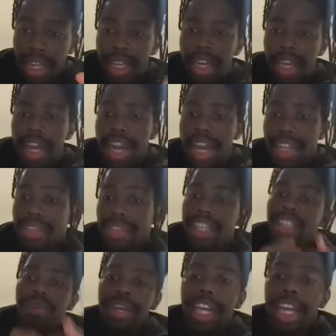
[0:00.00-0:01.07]
and they'll
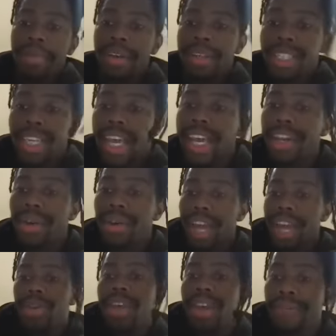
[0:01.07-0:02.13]
send you an email saying, okay,
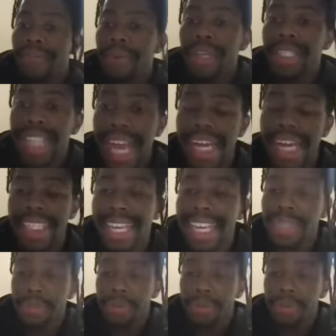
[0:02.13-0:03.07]
you get first access